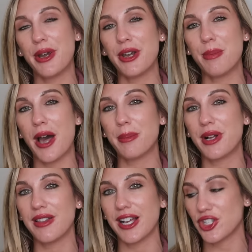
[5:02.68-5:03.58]
Berry Pop
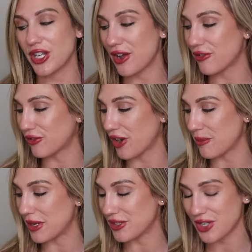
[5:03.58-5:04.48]
collection
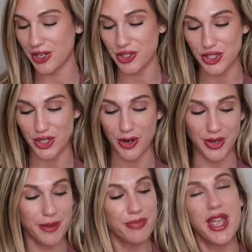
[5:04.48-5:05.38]
from Natasha
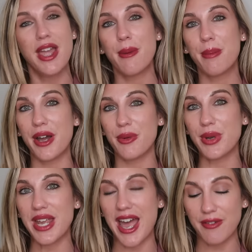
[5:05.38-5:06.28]
Denona. But
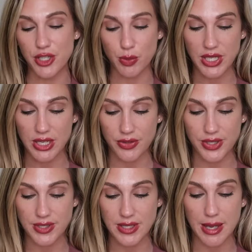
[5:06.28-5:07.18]
we have this one here.
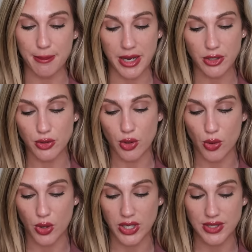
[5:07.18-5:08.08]
This is Michael
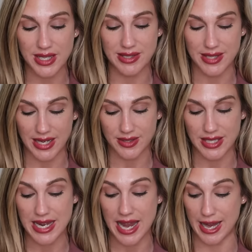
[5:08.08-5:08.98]
Kors
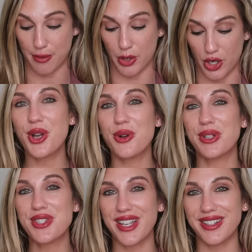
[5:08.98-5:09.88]
Sexy Amber. So
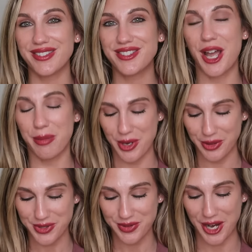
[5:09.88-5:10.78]
once again, top
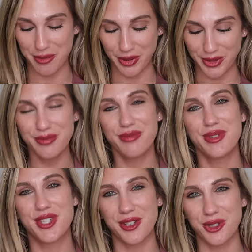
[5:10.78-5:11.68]
notes, amber,
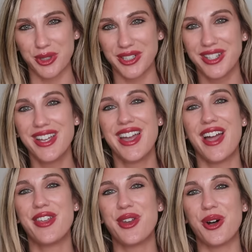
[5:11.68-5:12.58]
sandalwood,
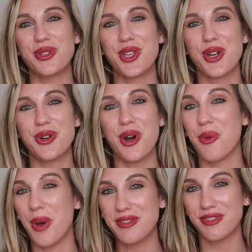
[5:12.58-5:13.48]
and then also
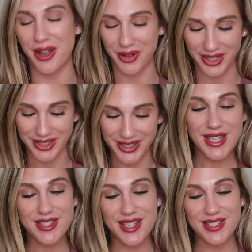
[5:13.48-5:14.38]
white flower. It
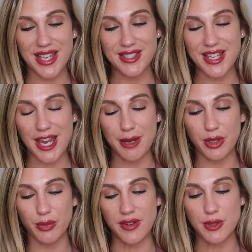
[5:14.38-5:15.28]
says, Sexy
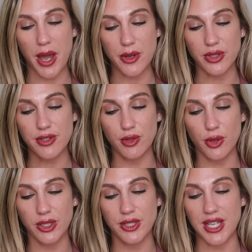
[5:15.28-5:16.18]
Amber weaves powdery
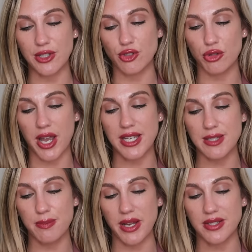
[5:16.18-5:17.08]
florals and dry
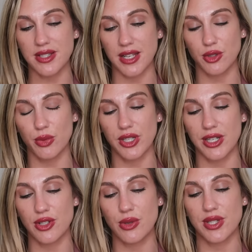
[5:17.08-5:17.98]
spiced sandalwood
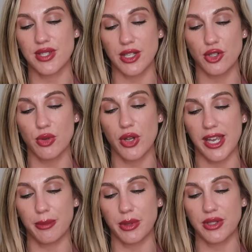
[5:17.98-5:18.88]
into a sensual
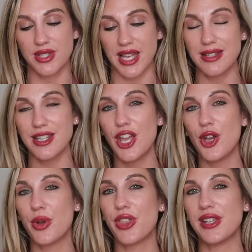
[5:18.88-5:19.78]
amber scent
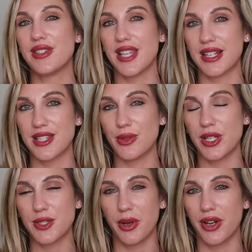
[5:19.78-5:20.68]
with a sexy
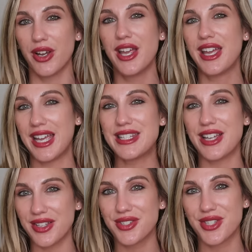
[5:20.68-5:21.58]
whisper. It
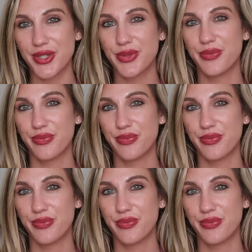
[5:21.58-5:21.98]
does.